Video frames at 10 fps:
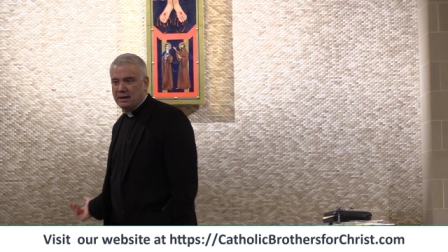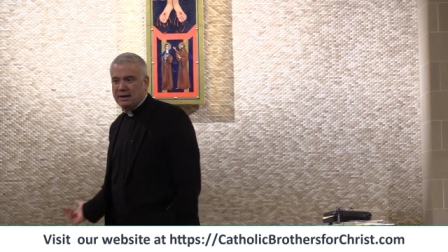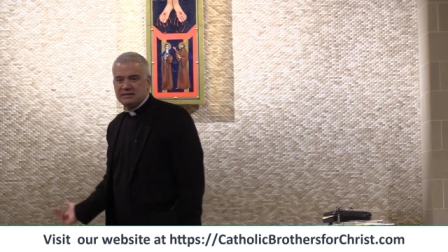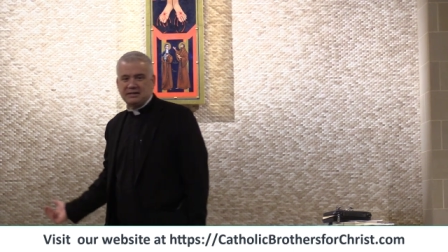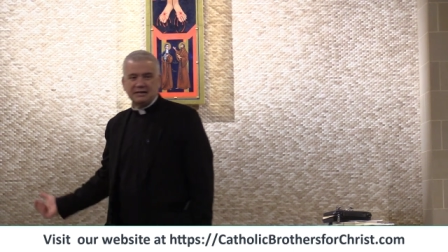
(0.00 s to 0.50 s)

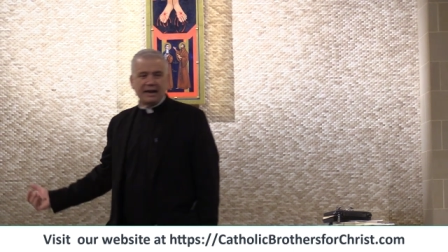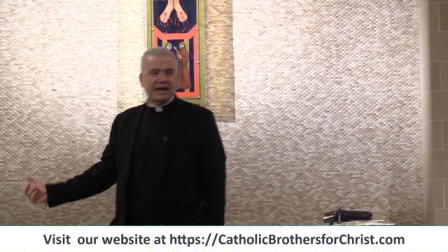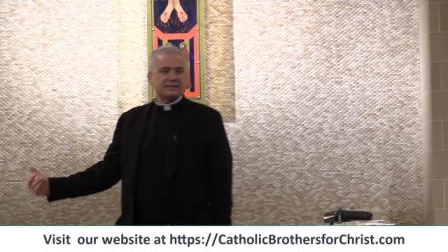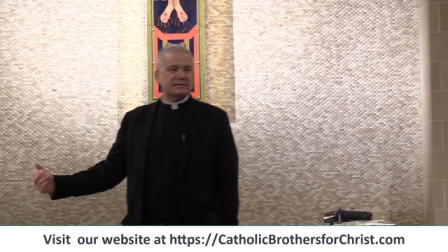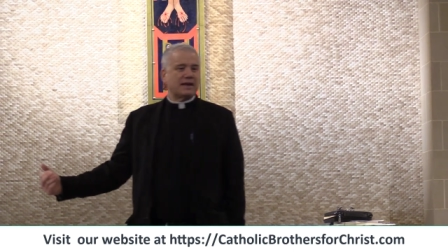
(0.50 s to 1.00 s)
Isn't
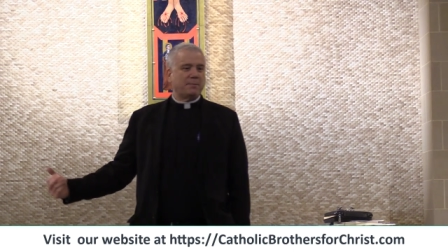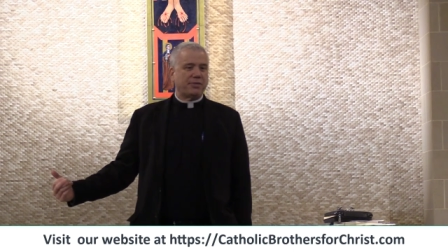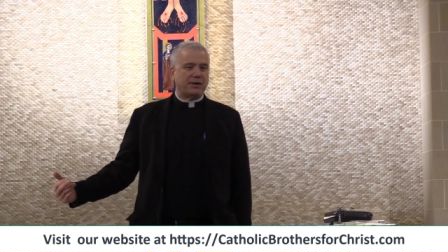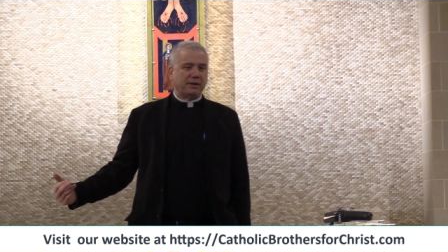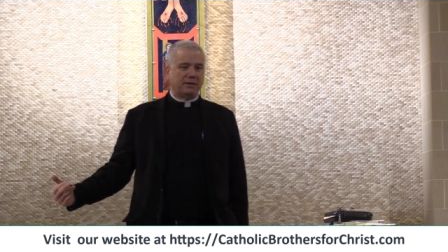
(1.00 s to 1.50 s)
that
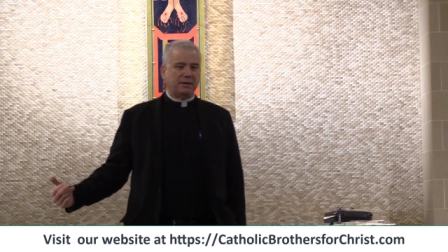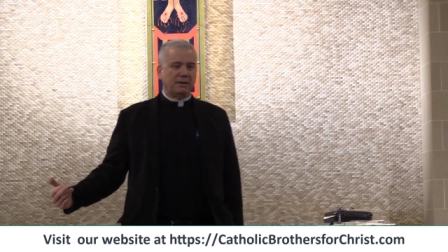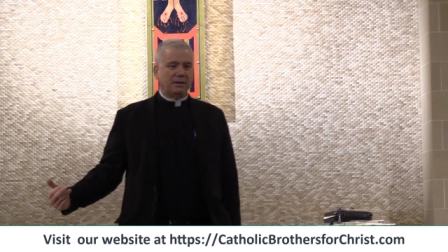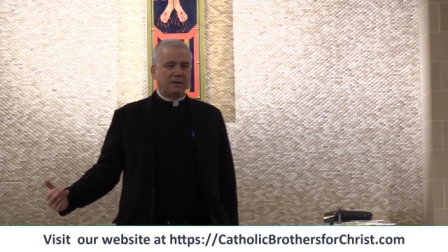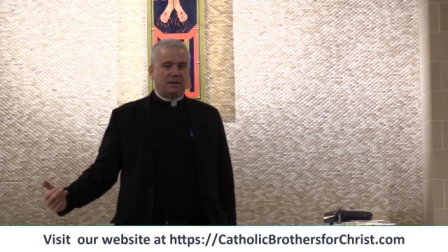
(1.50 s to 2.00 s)
something?
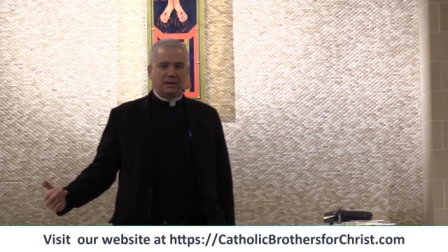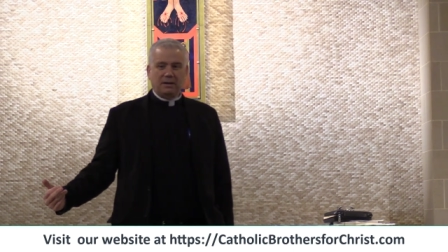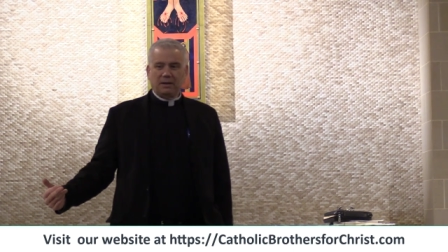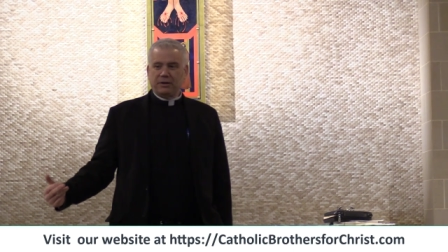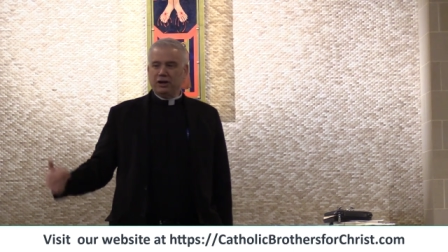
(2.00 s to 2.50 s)

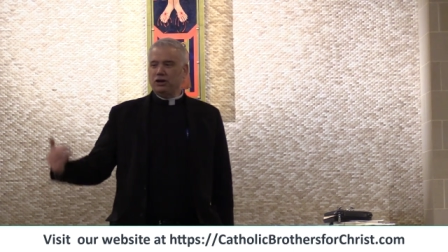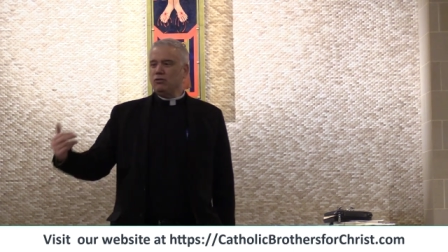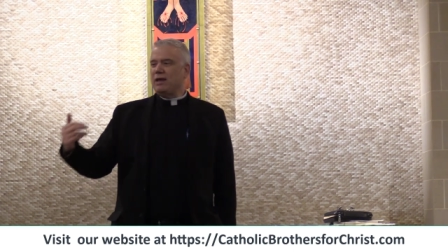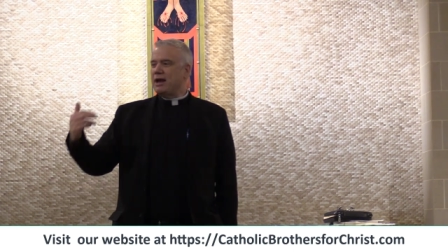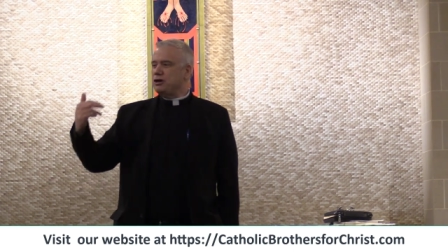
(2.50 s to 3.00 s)
That
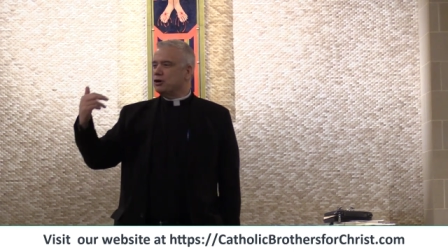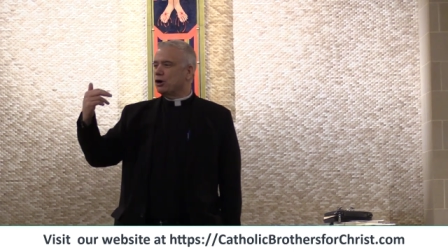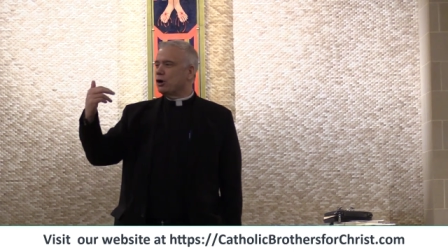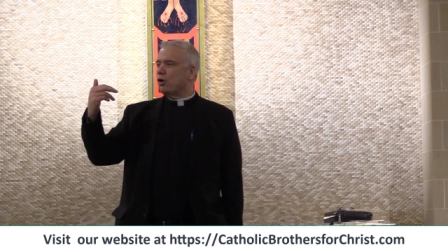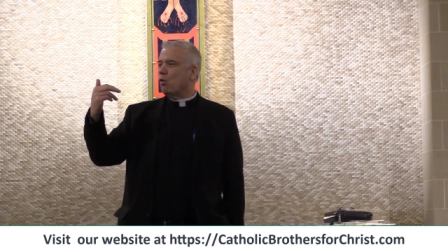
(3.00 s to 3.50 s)
you let
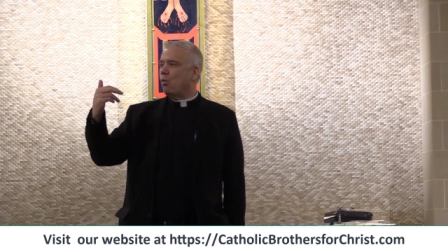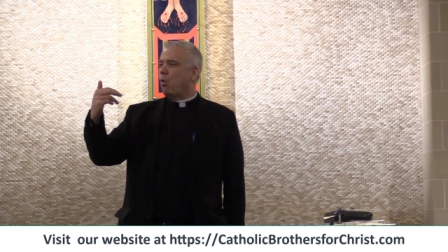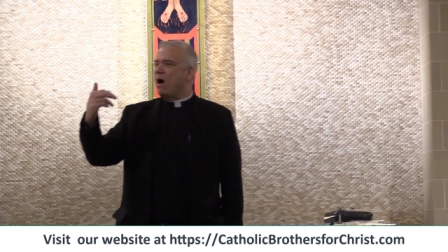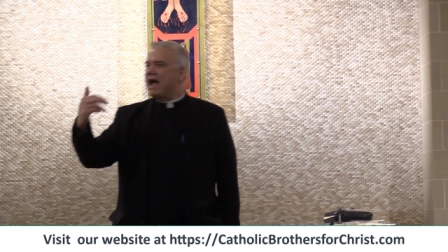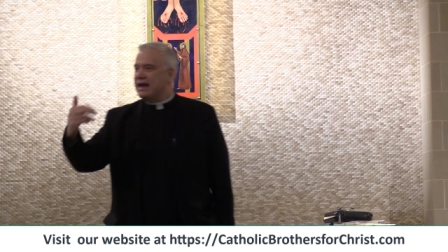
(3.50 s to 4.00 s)
your
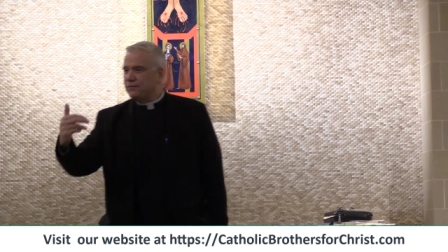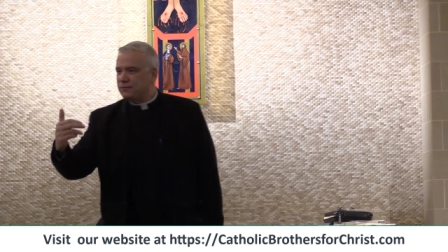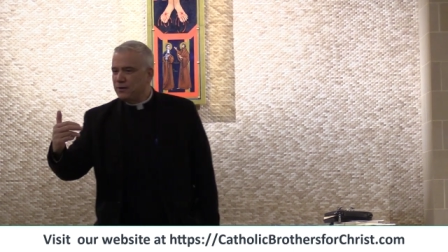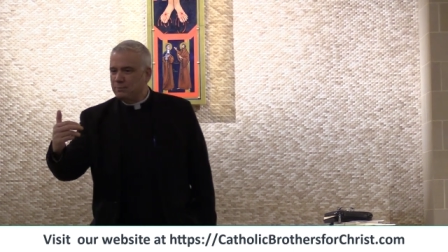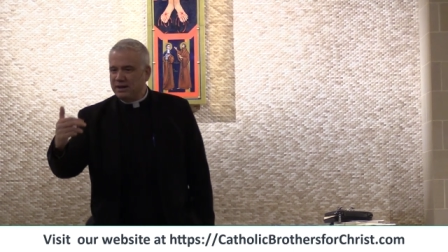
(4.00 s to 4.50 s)

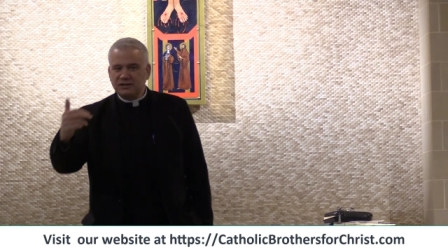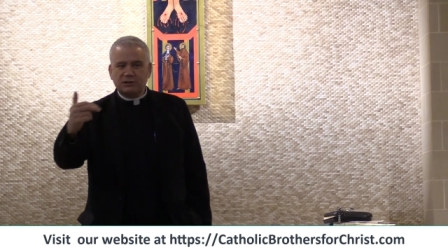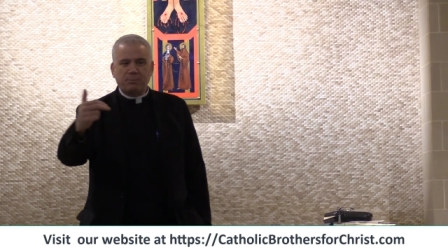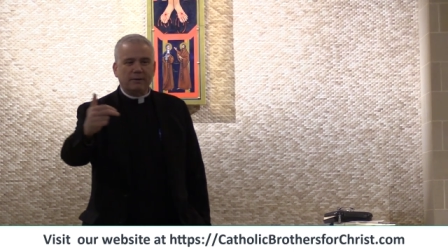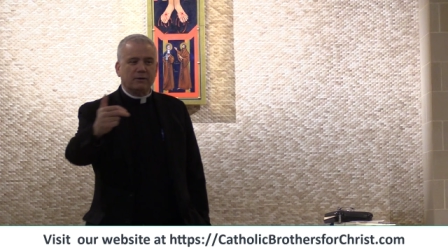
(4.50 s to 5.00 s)
wife be the
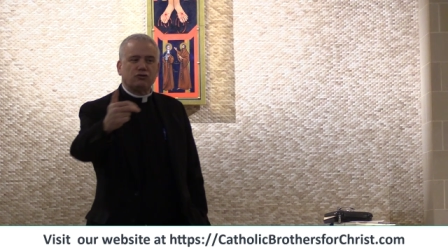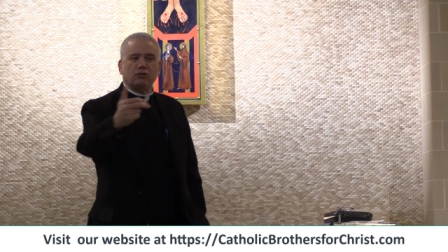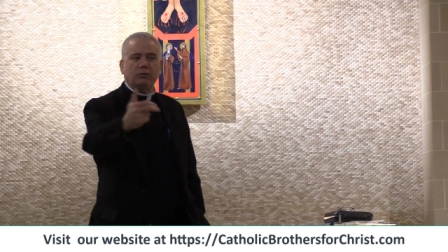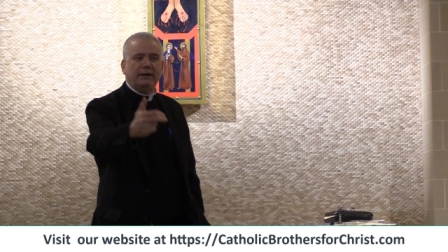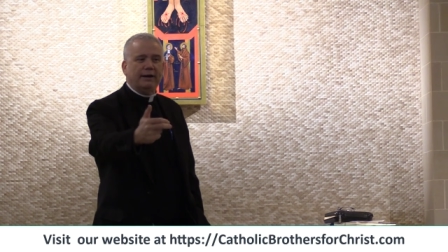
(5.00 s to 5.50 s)

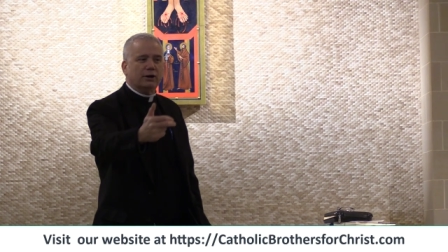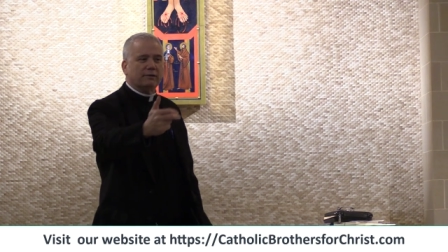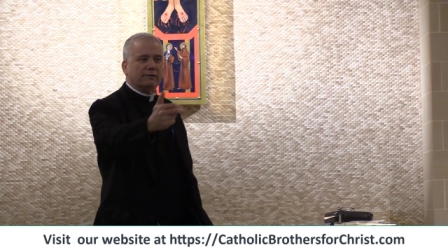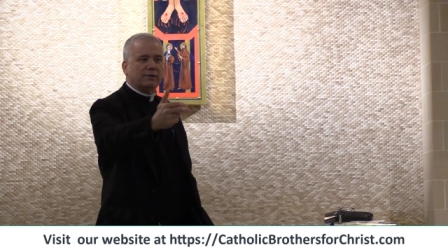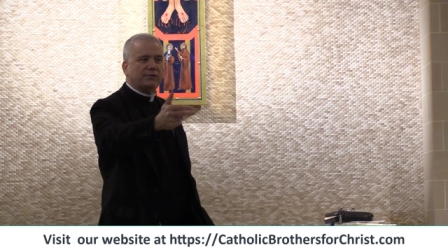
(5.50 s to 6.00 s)
spiritual
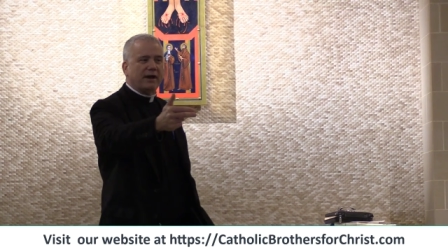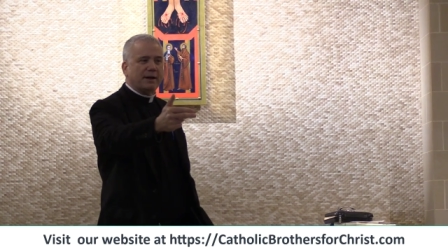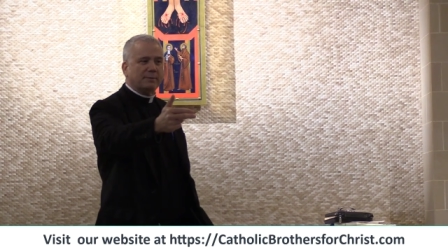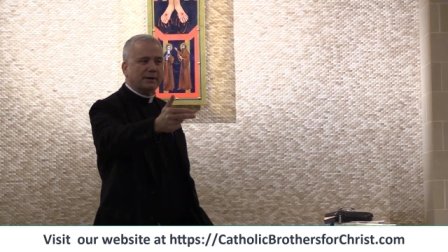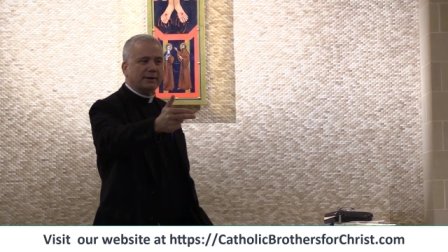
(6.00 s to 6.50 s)
leader of the
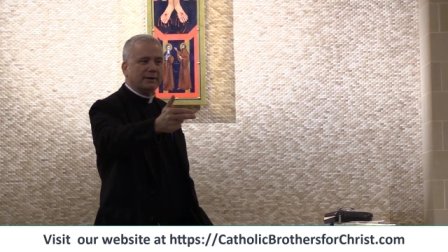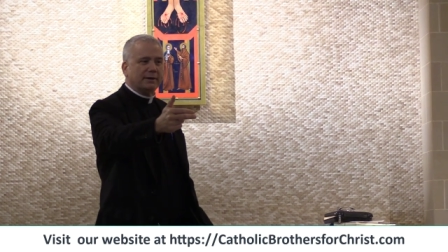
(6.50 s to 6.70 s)
family.